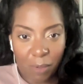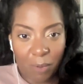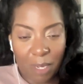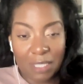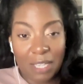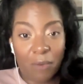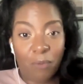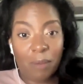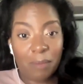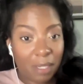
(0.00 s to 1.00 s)
so many ways like
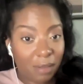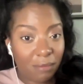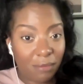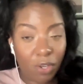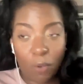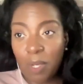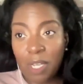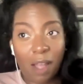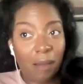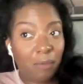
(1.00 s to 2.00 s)
women you know we
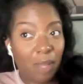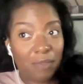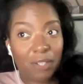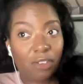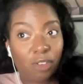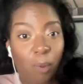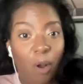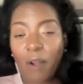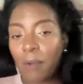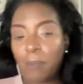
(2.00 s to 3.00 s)
come we have to lift
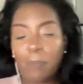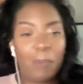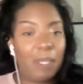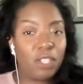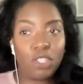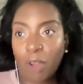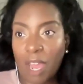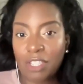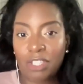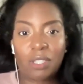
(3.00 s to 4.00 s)
apart it's
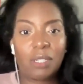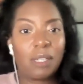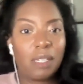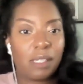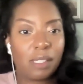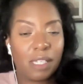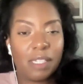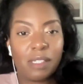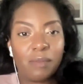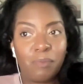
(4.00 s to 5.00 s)
attraction it's
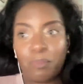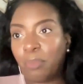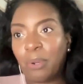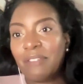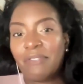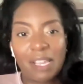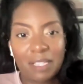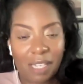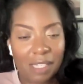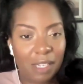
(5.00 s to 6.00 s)
it's pretty
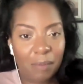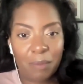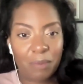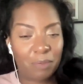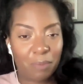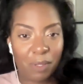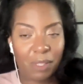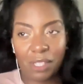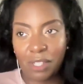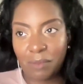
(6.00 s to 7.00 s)
face like i tell people
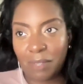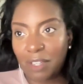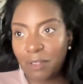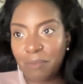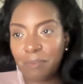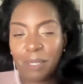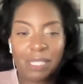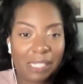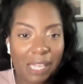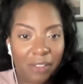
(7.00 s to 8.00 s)
look like you
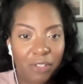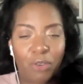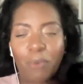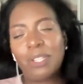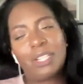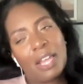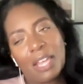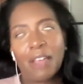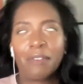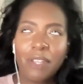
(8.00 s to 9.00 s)
put together you don't look
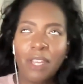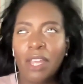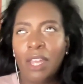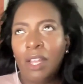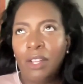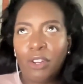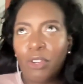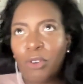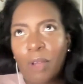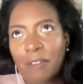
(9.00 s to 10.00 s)
like have you know
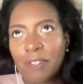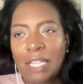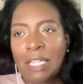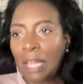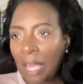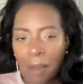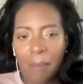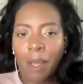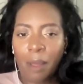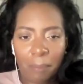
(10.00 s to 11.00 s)
you don't have to
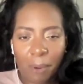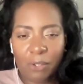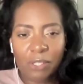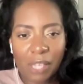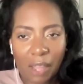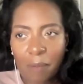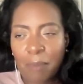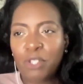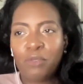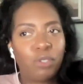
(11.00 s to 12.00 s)
glam up per se
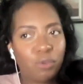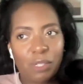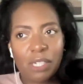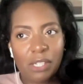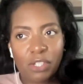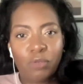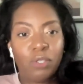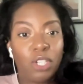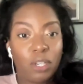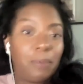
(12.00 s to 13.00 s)
but you do need to
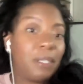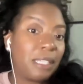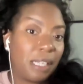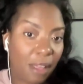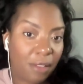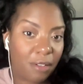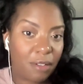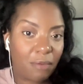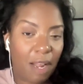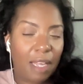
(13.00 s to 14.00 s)
look put together
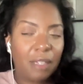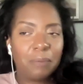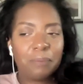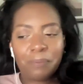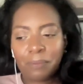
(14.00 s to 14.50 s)
right